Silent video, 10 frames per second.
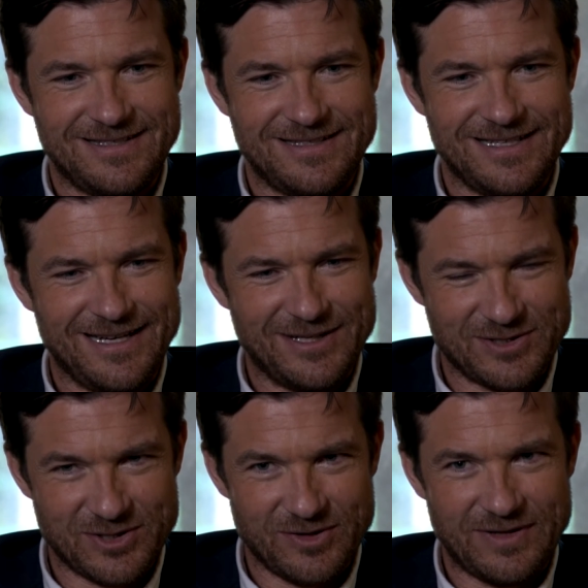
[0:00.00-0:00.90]
did he
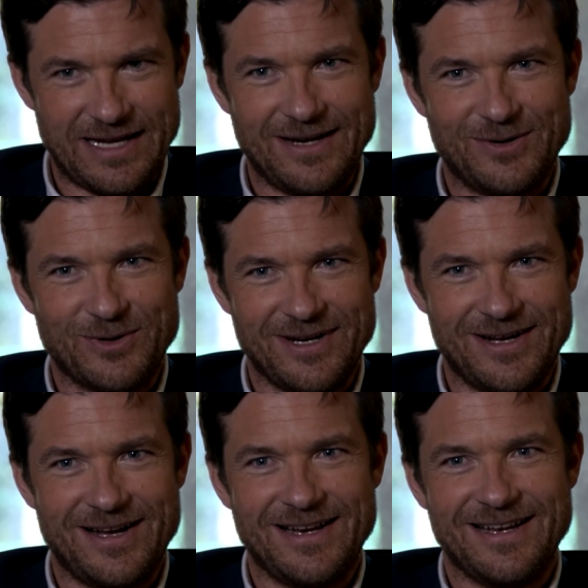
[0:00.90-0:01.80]
deserve that or
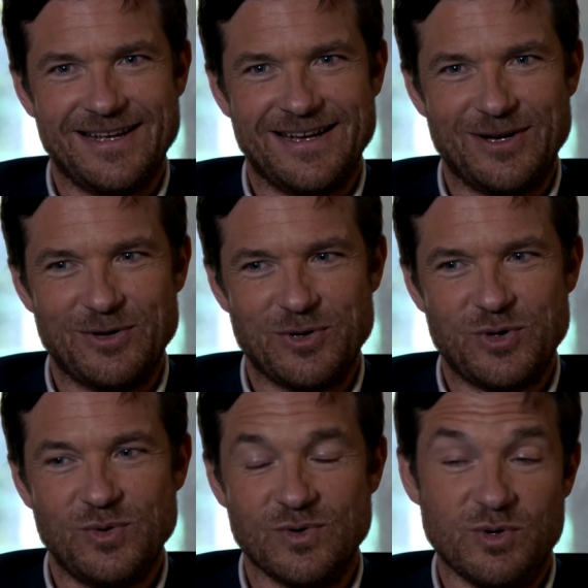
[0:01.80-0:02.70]
not?
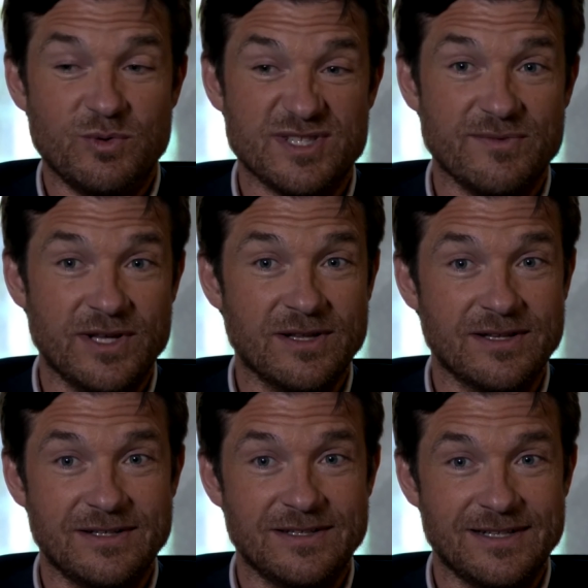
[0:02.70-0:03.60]
Who was the
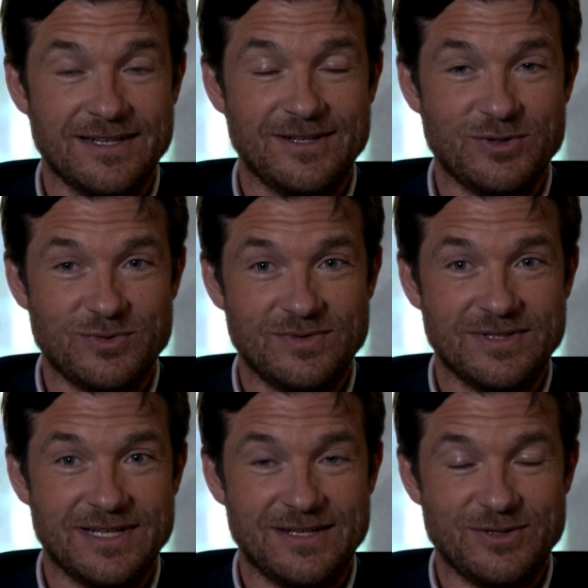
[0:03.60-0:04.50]
villain and
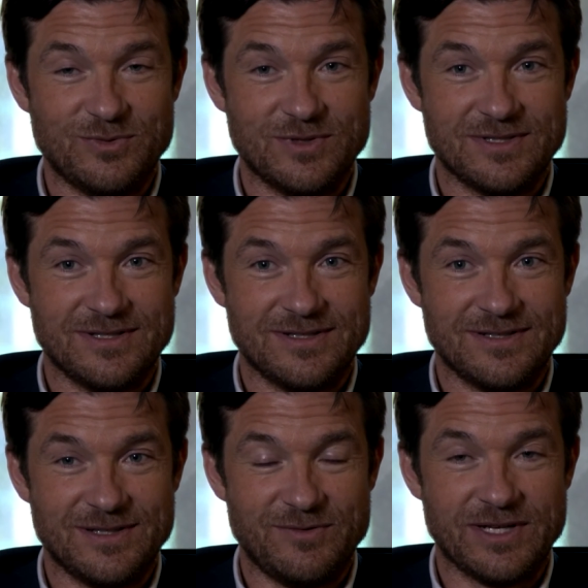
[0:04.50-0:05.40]
who was the
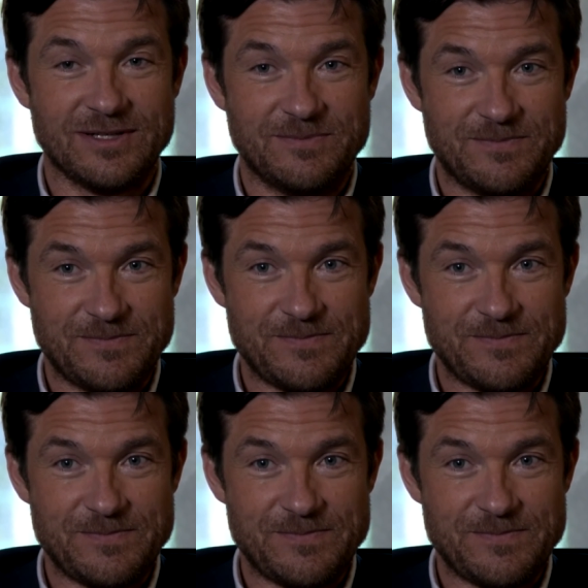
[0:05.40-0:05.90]
victim?